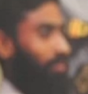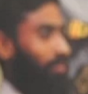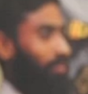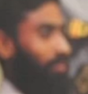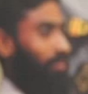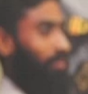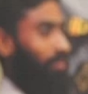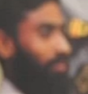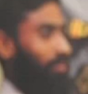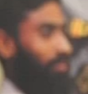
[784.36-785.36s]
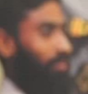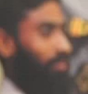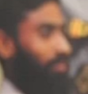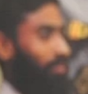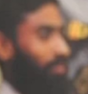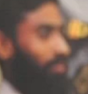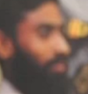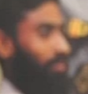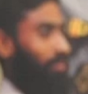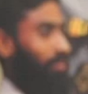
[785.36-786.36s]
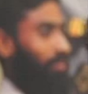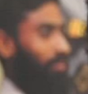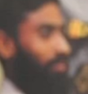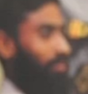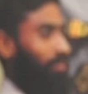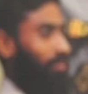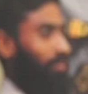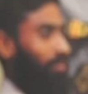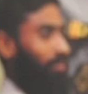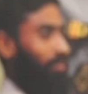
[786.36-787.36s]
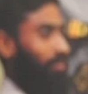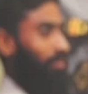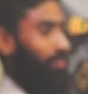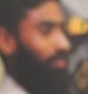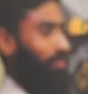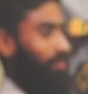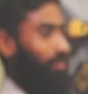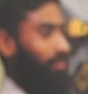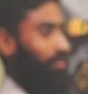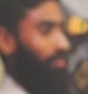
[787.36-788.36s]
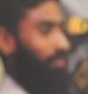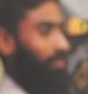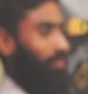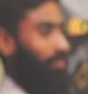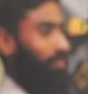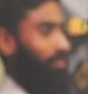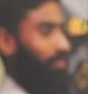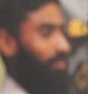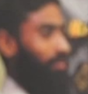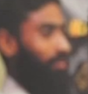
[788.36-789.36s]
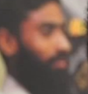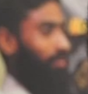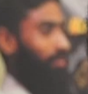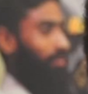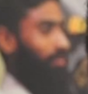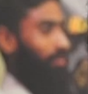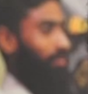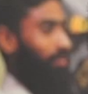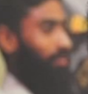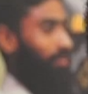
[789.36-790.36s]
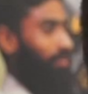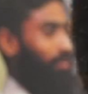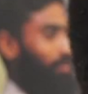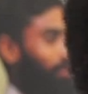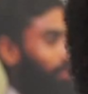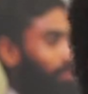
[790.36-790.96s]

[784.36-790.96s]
No words are spoken by the person on screen.